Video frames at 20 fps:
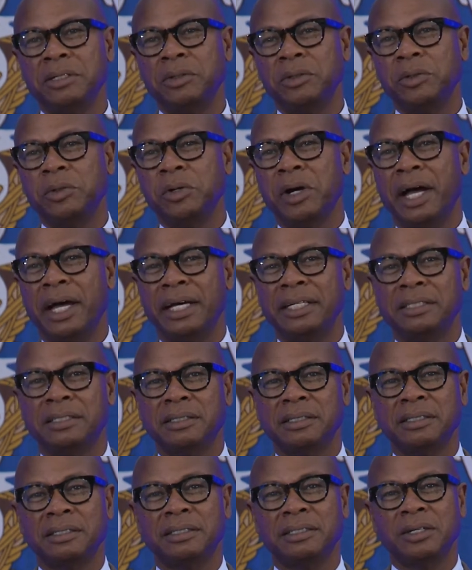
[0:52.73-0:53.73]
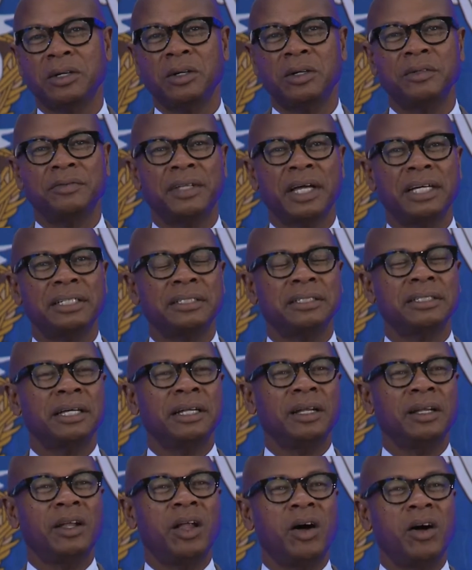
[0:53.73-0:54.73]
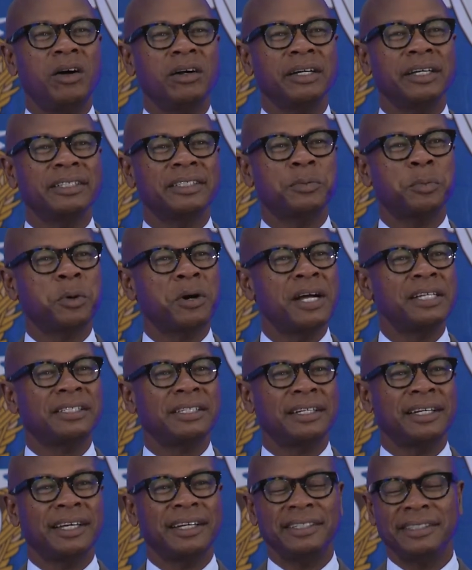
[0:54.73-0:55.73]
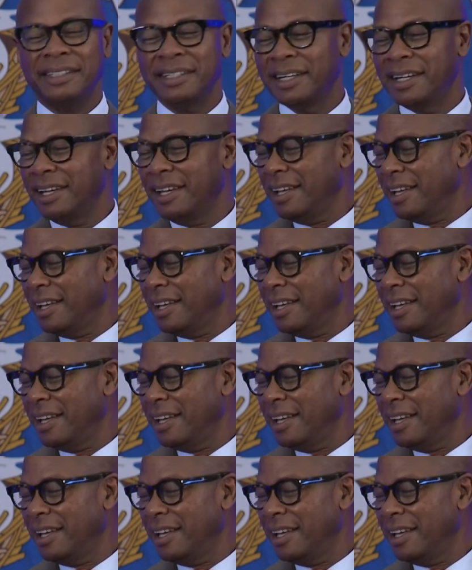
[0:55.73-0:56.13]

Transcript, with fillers: who has served as the longest president